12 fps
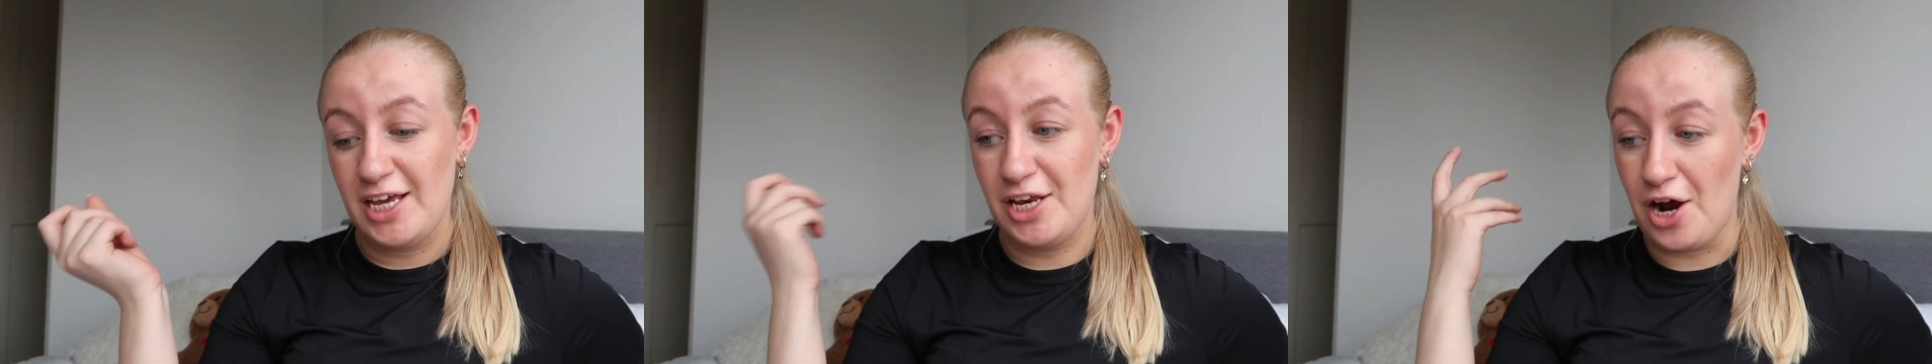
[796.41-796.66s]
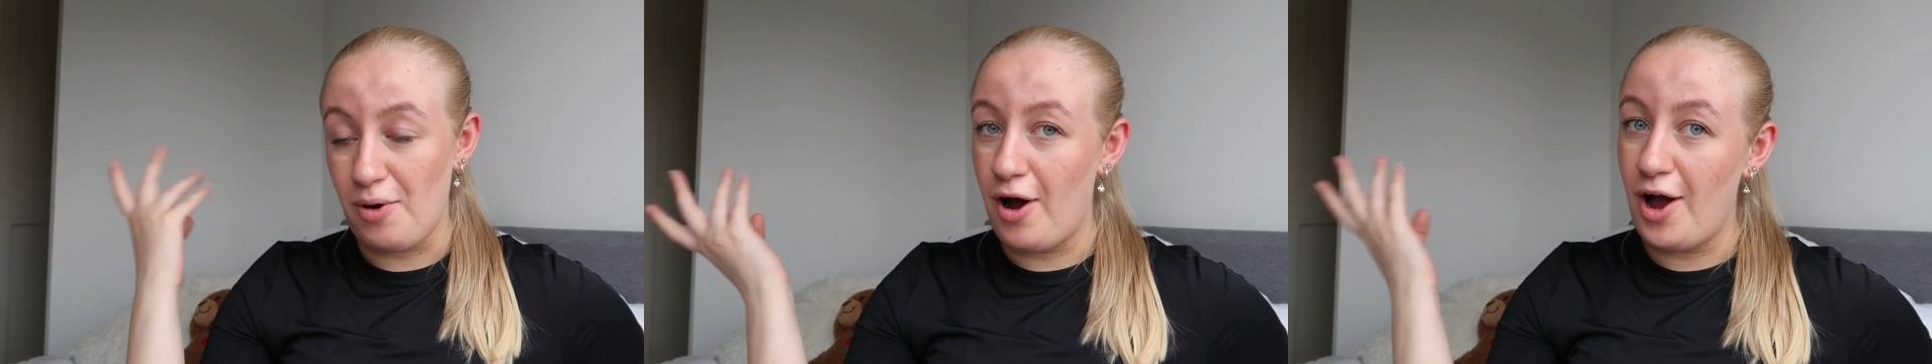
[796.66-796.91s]
you
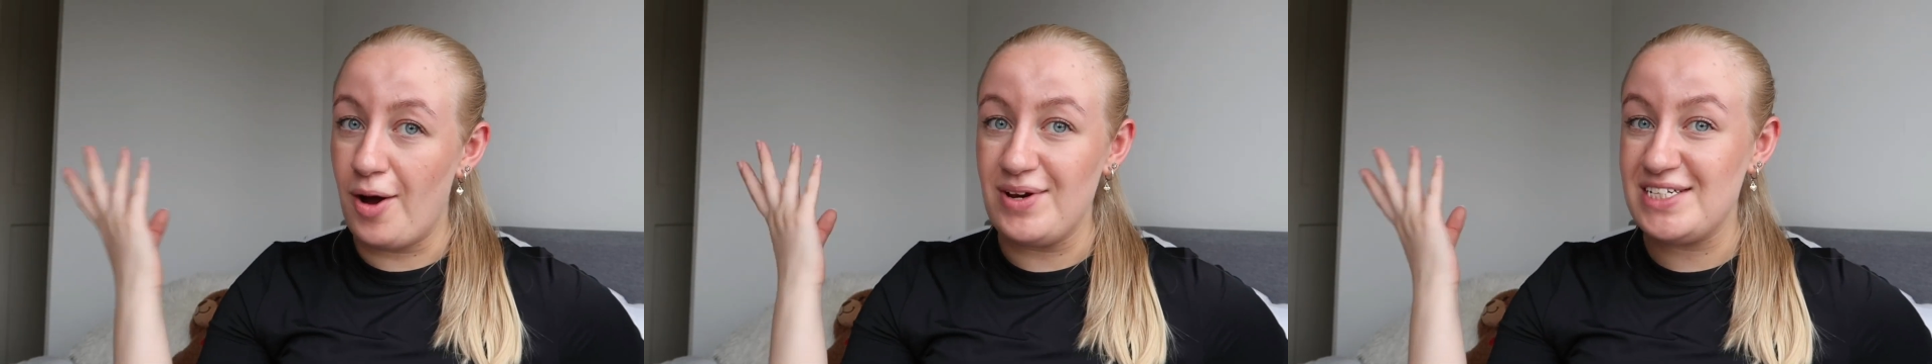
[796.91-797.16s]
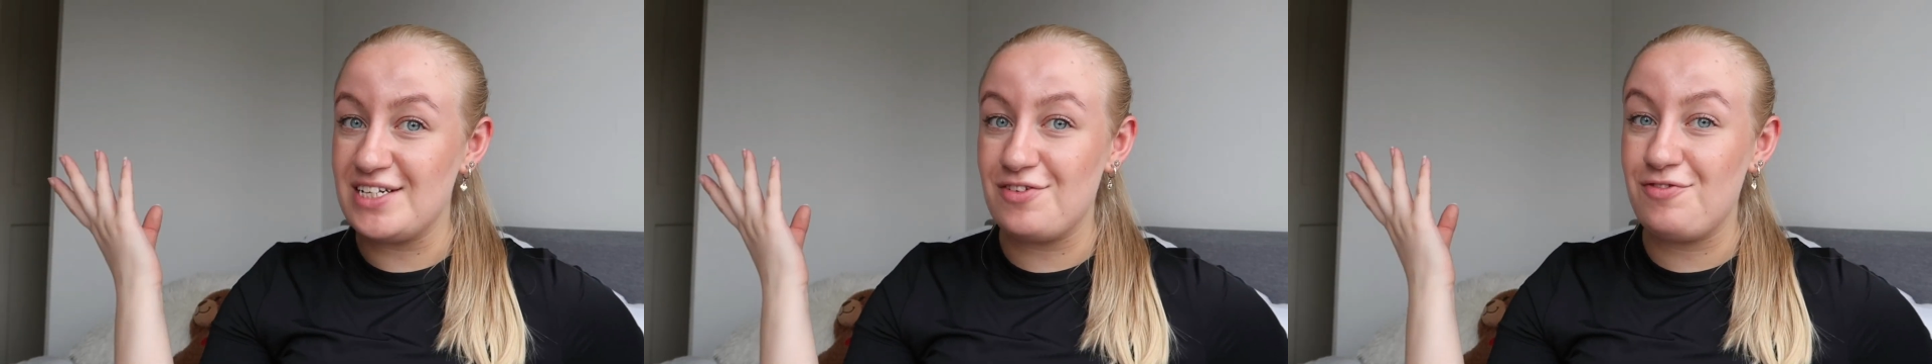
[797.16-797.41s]
know, I only
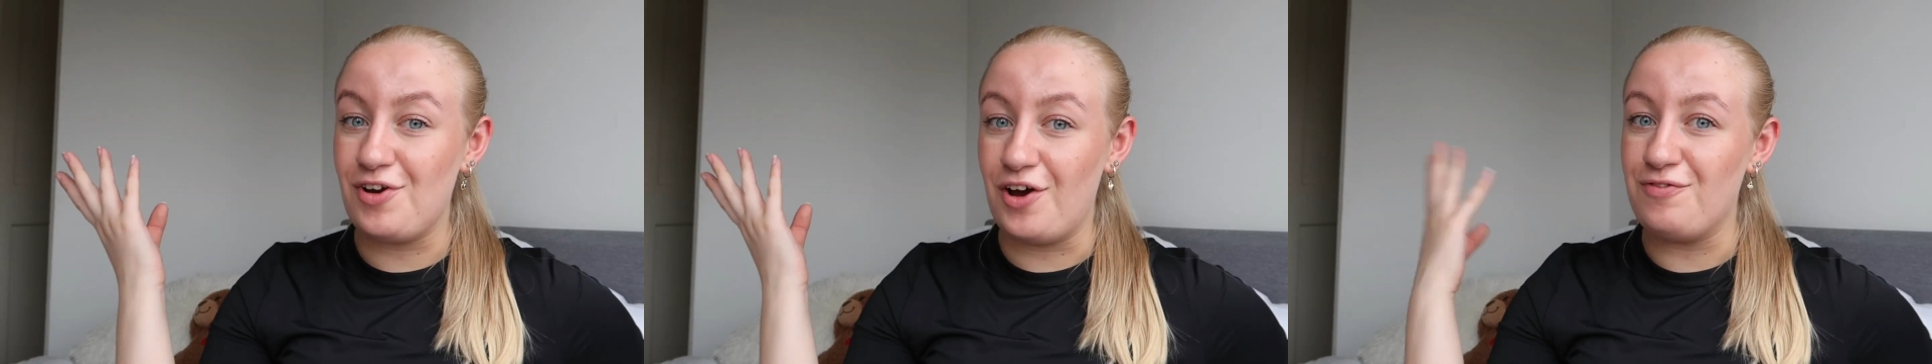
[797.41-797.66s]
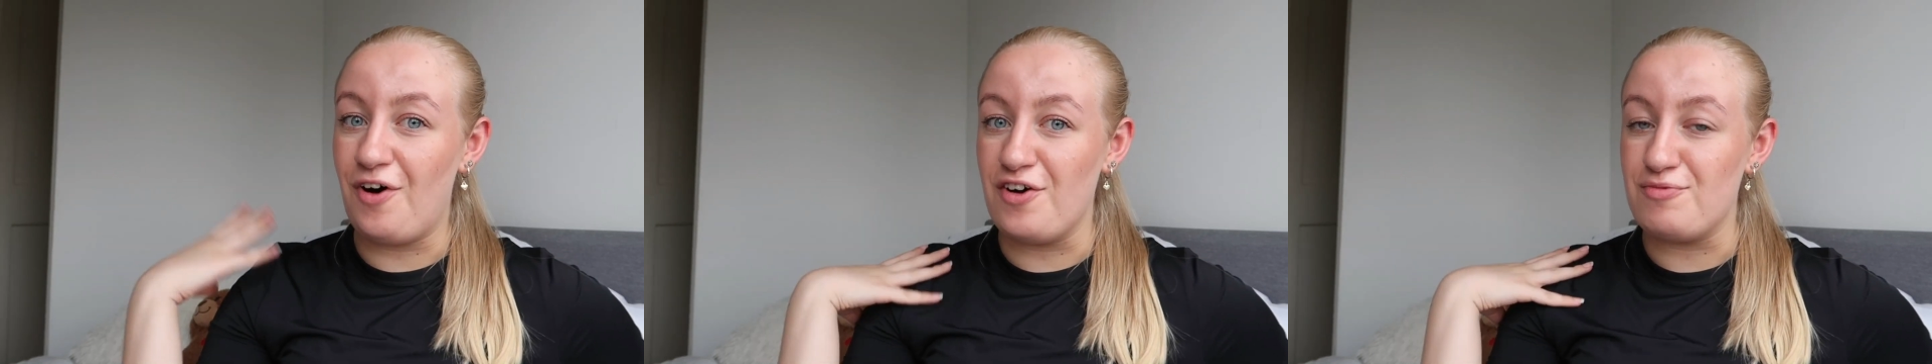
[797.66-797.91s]
did it for
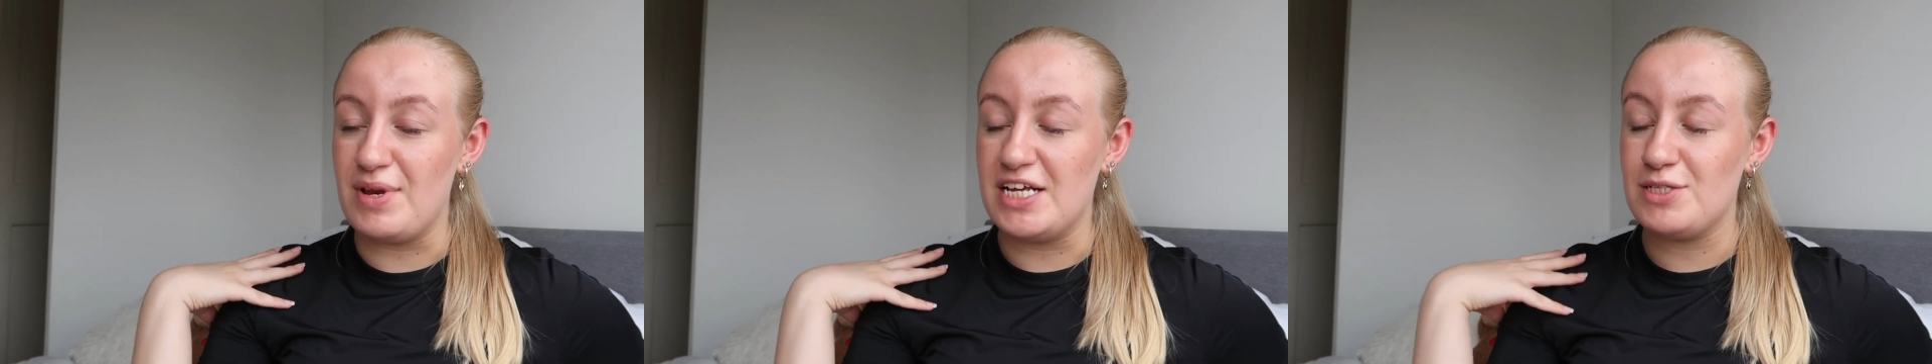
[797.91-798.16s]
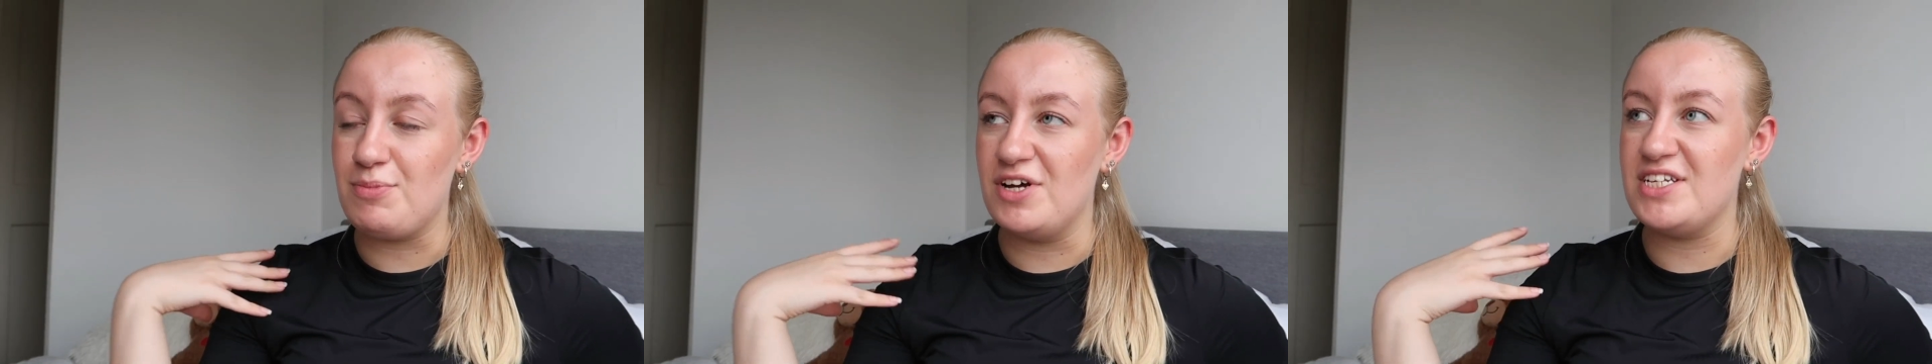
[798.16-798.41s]
like 5
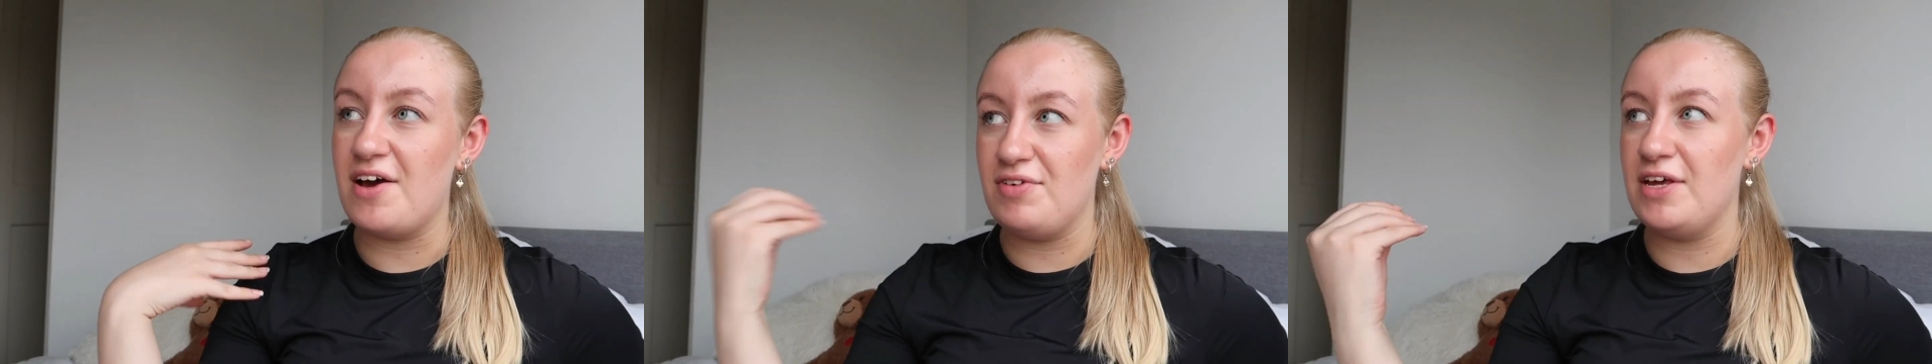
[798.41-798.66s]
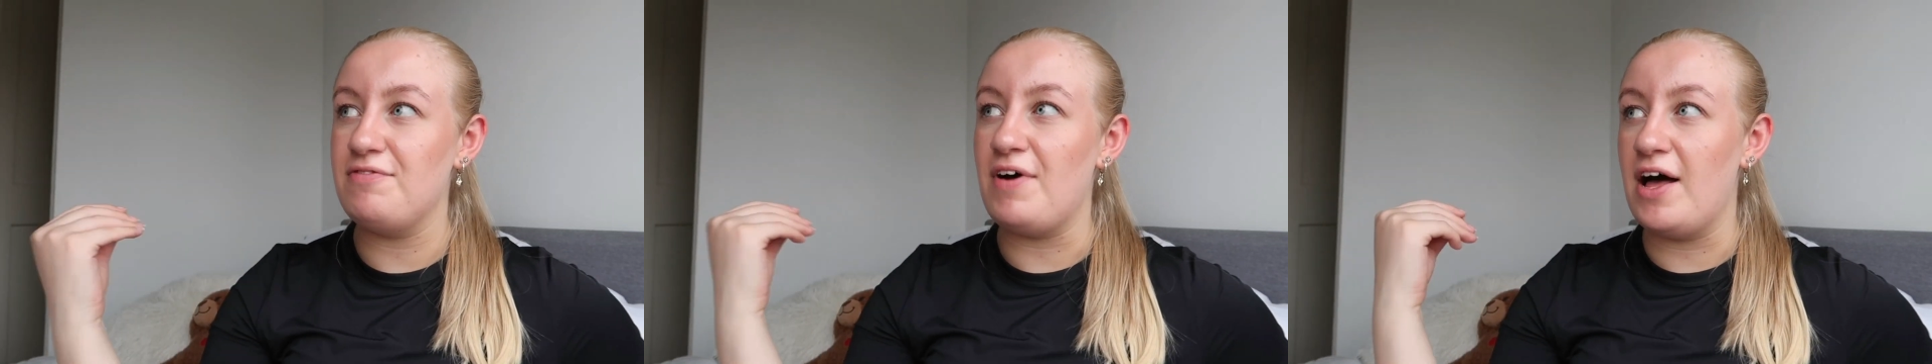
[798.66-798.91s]
minutes, but I
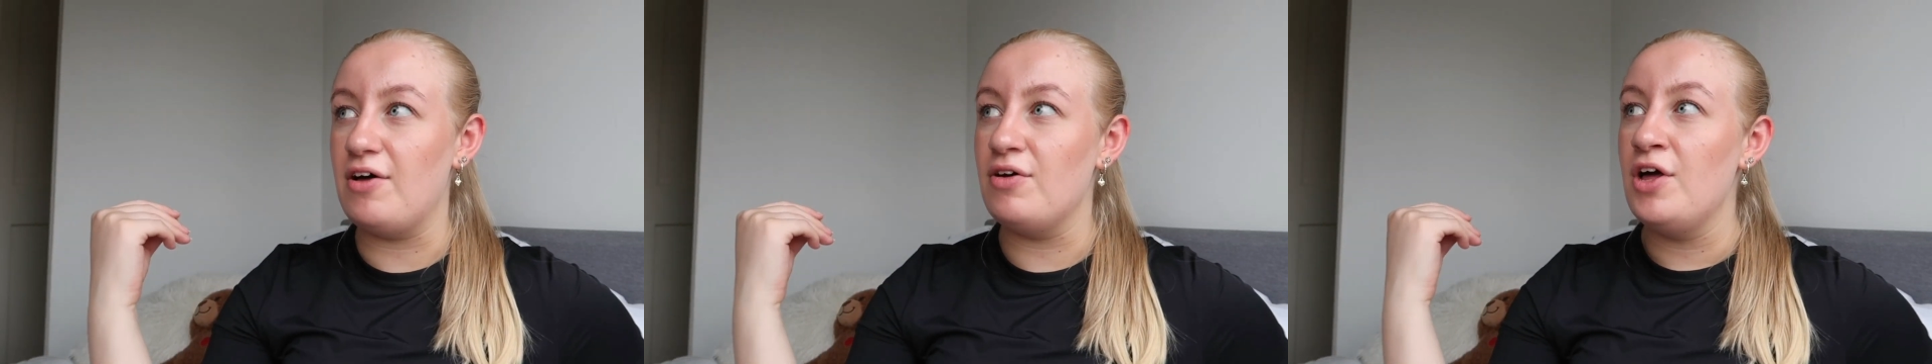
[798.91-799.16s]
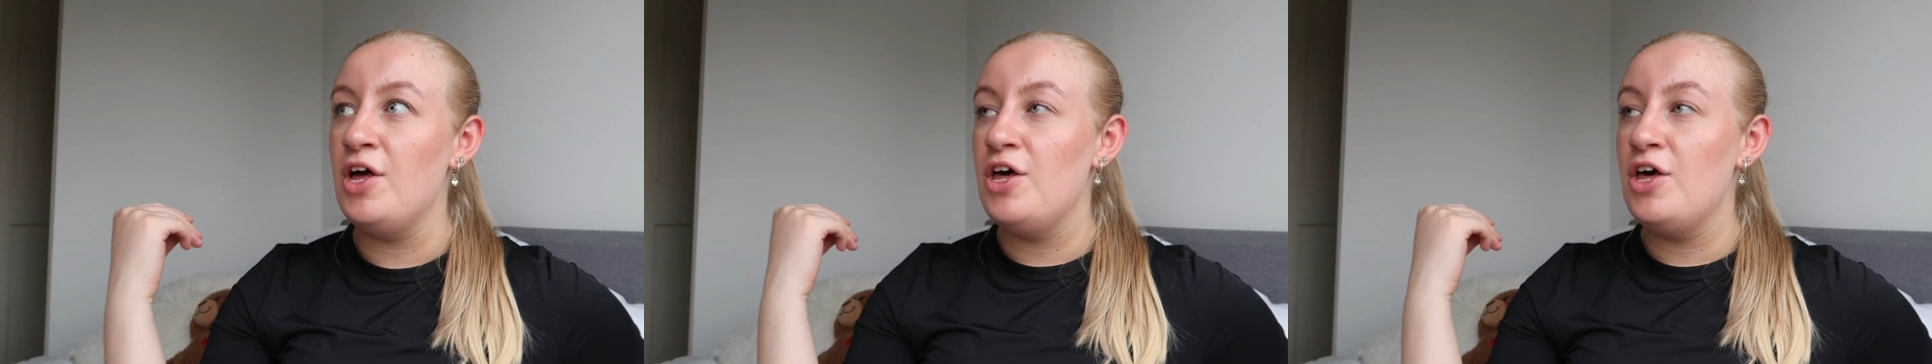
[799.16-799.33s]
definitely felt